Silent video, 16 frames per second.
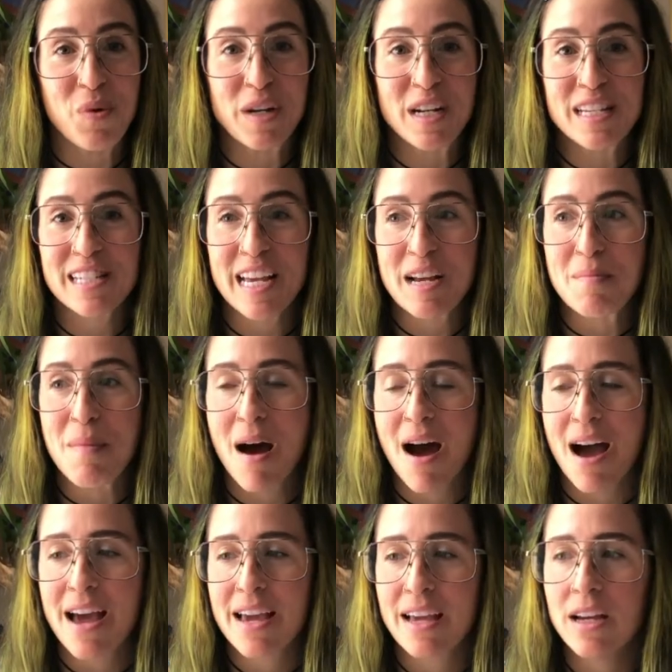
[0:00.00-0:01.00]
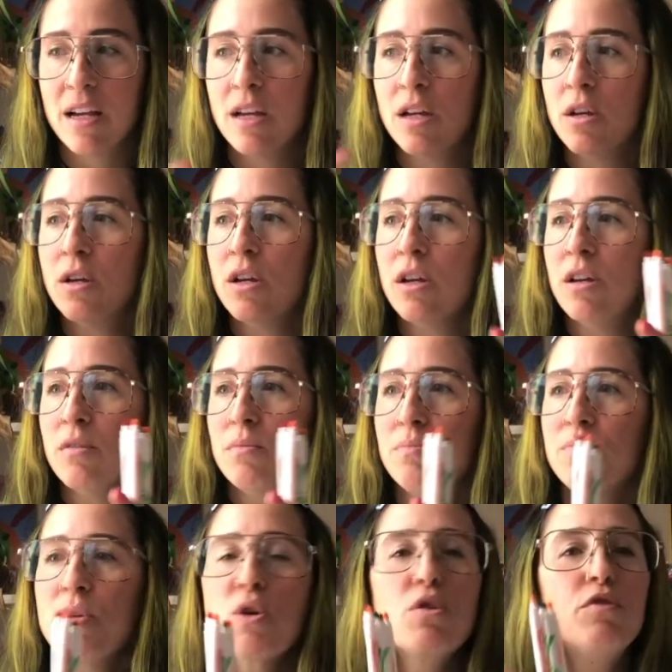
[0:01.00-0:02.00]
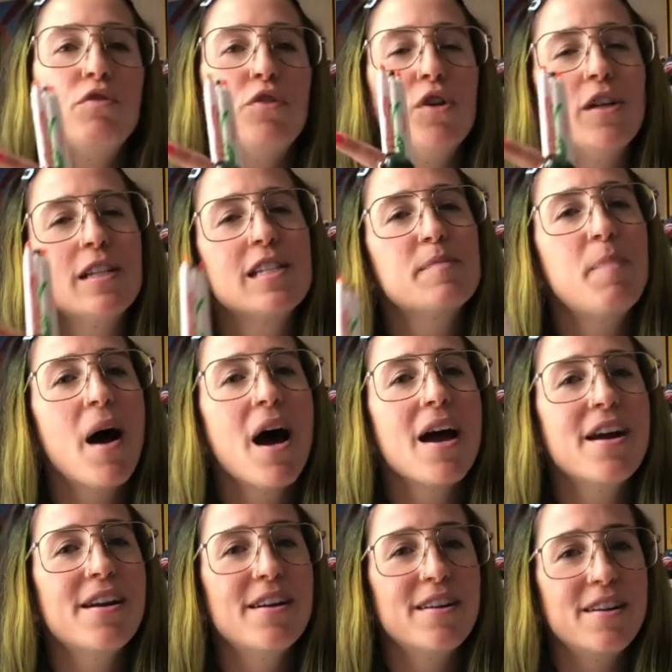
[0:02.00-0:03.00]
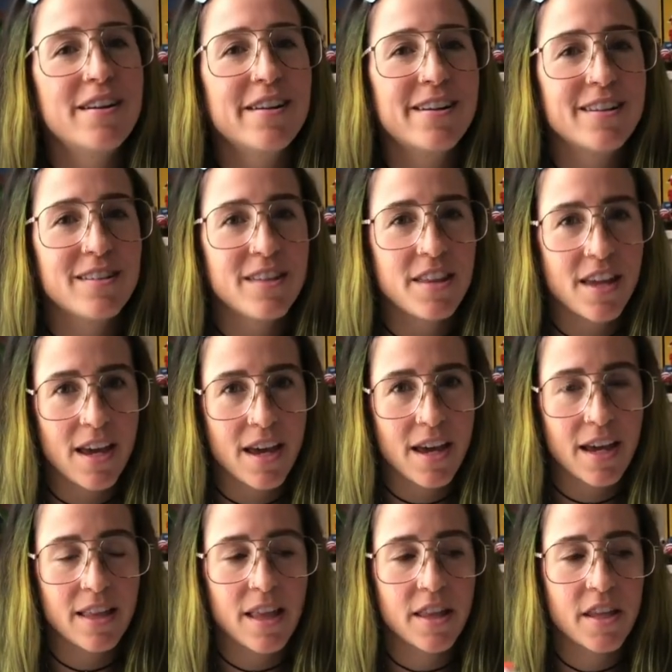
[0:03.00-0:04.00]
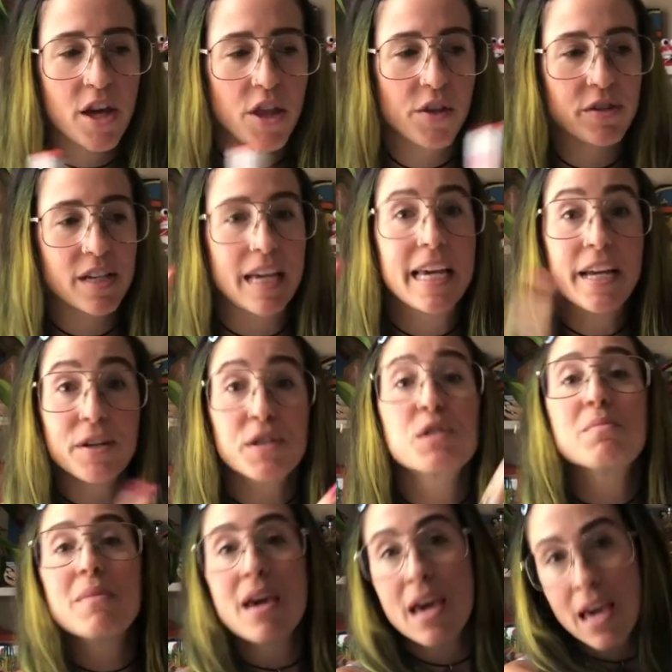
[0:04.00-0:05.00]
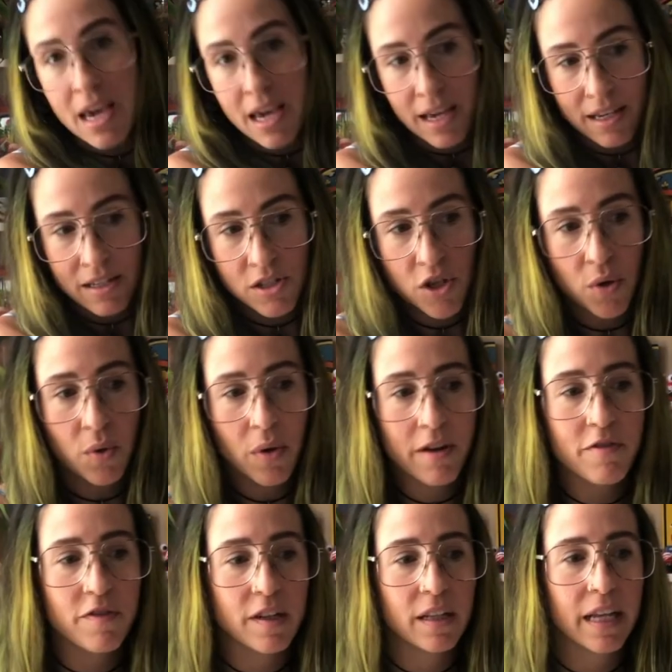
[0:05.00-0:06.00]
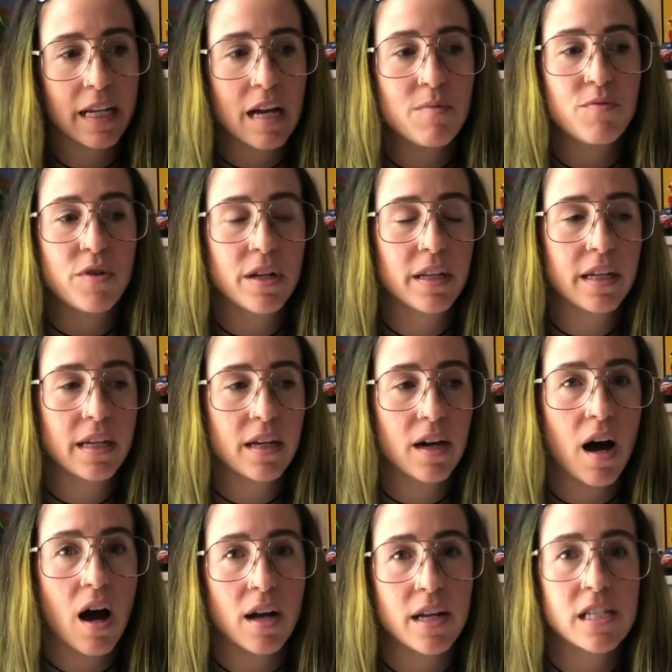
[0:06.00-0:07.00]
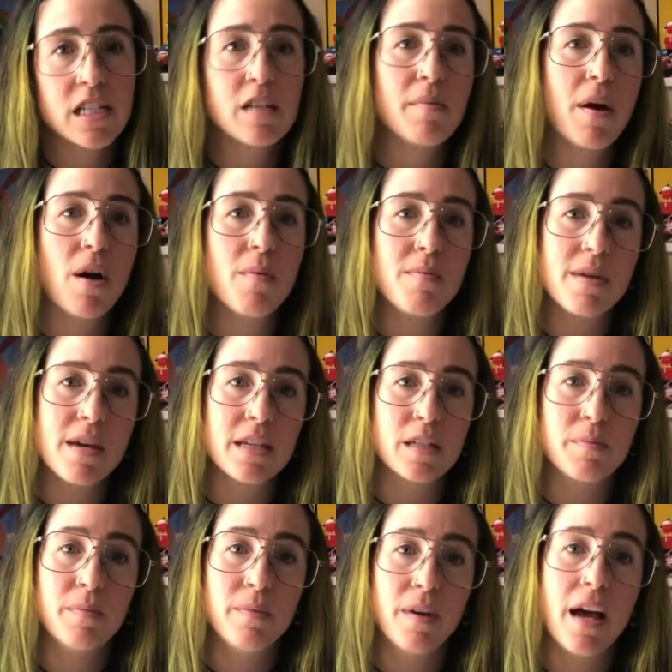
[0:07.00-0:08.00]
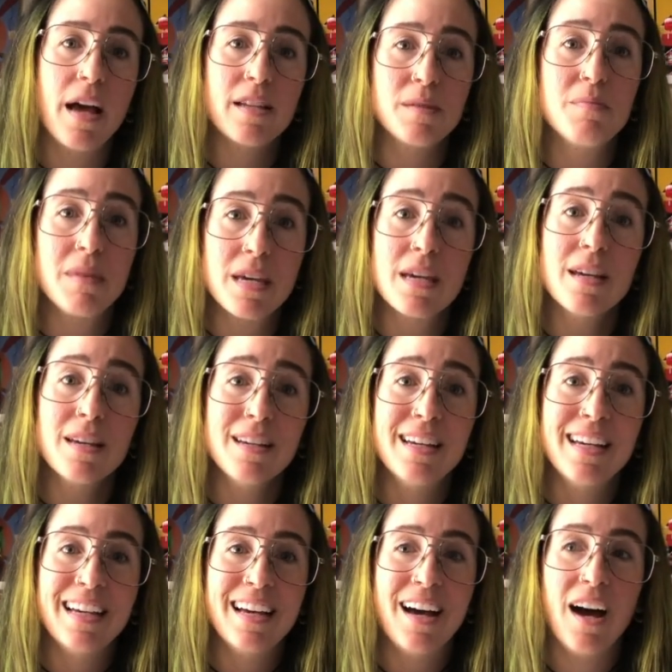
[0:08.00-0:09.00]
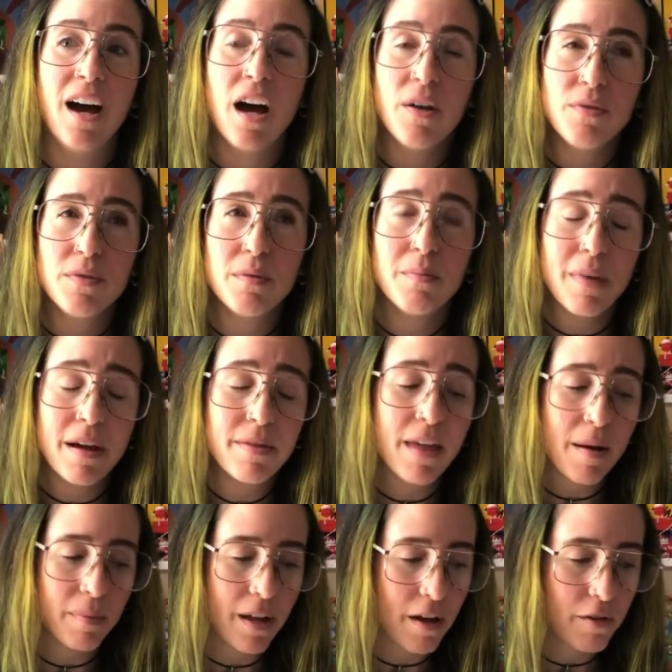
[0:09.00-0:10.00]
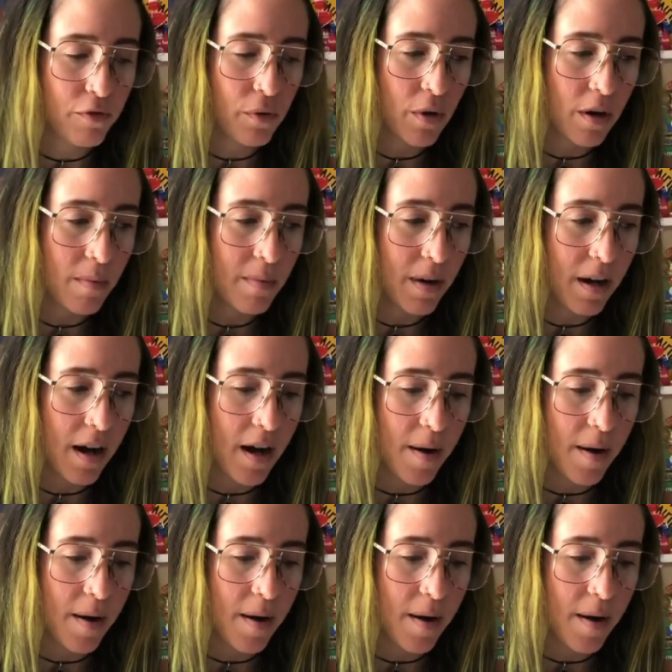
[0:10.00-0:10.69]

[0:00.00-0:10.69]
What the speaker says: One is like my beautiful, inspired thing, and then the other's like, here's me. So I feel like I'm really honest about me as me on that platform.